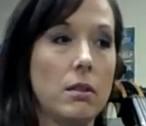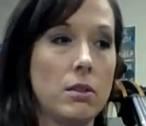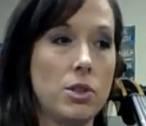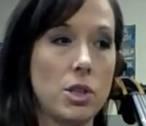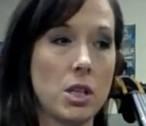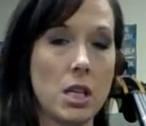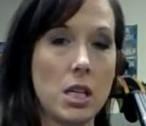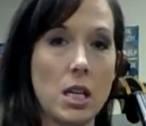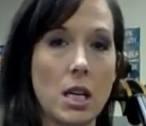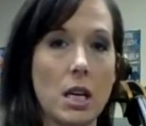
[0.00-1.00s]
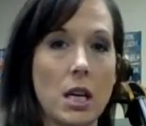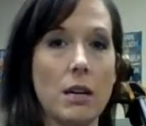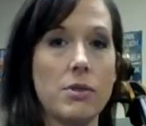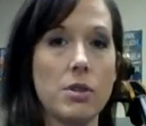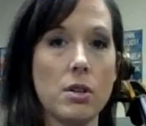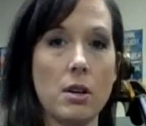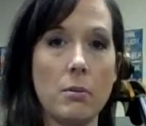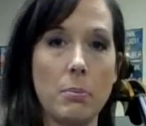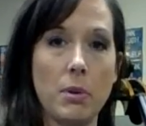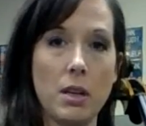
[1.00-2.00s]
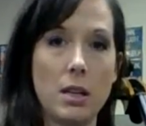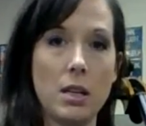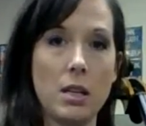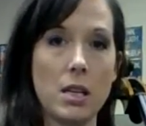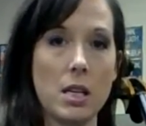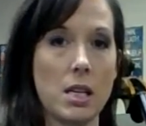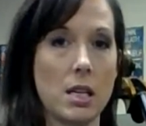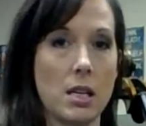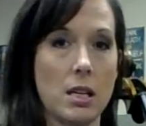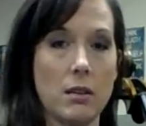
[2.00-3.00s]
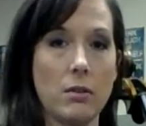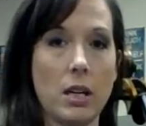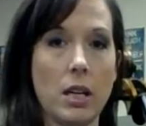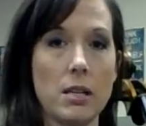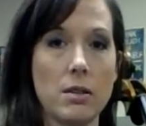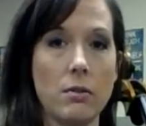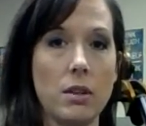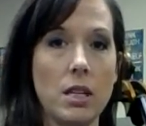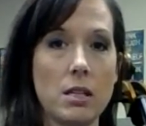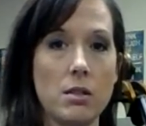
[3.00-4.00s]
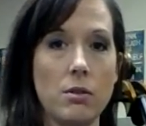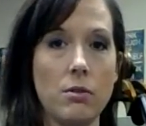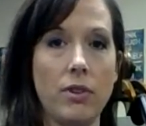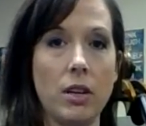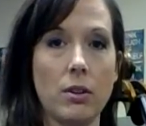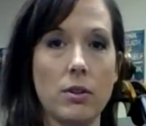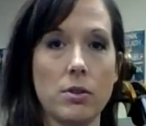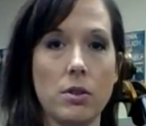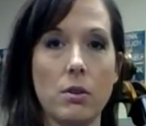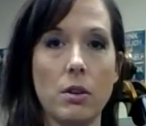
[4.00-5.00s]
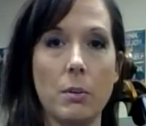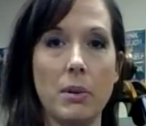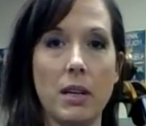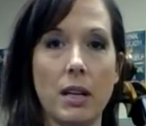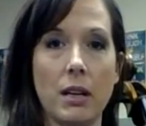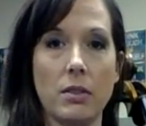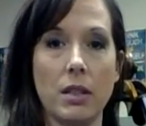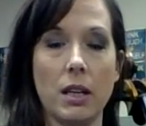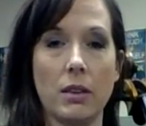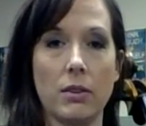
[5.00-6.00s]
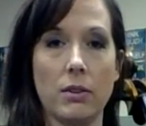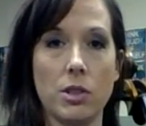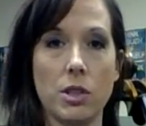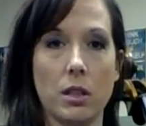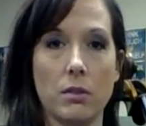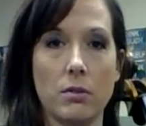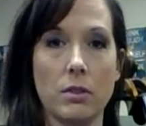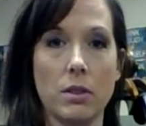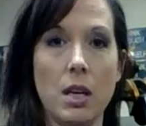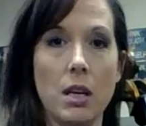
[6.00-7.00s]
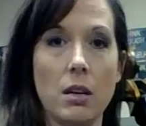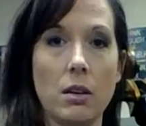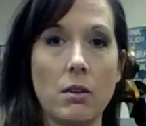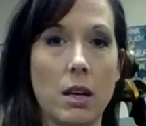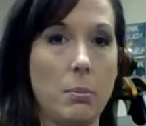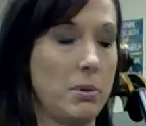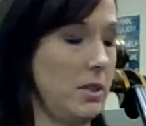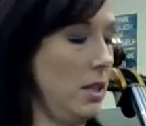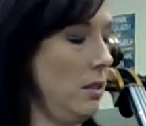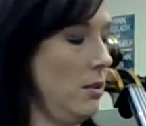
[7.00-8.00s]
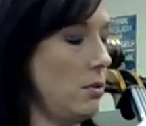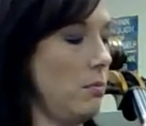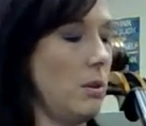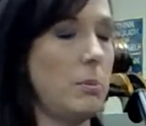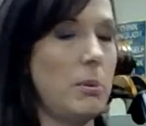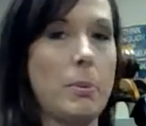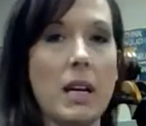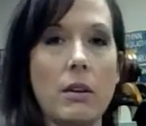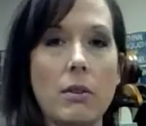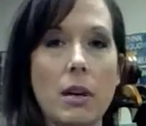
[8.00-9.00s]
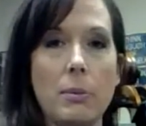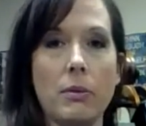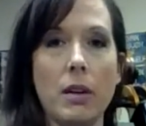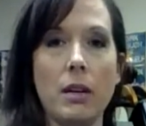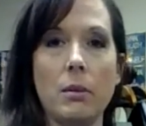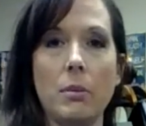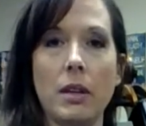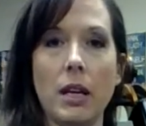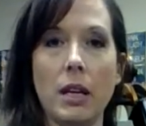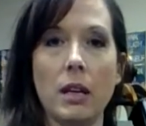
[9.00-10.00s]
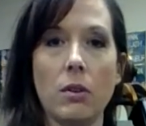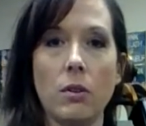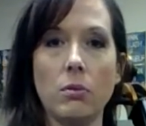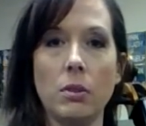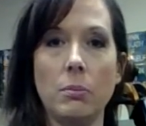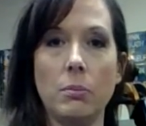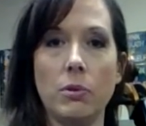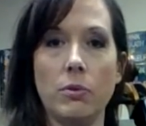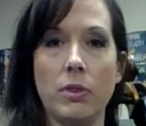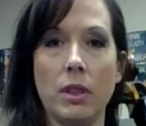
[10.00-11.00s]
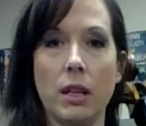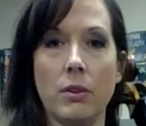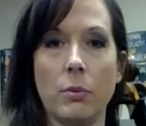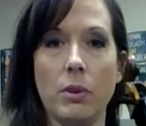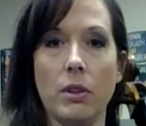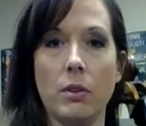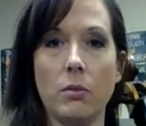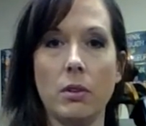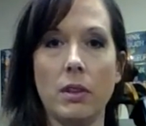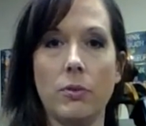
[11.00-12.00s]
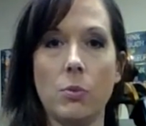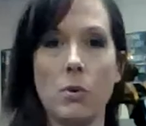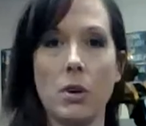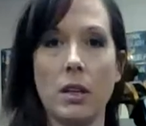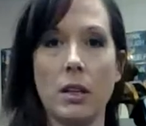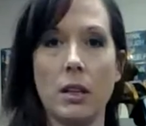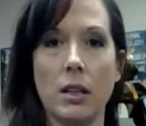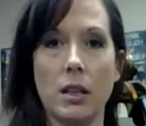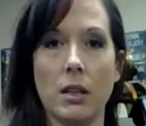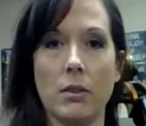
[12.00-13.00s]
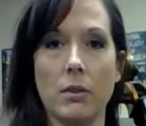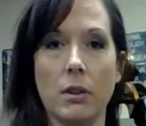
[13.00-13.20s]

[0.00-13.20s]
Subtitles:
G, F sharp, E. Okay, so these 2 fingers go up and down together, cellos. Okay, pretend there's a rubber band wrapped around them and they can only move together. We don't lift one and then the other.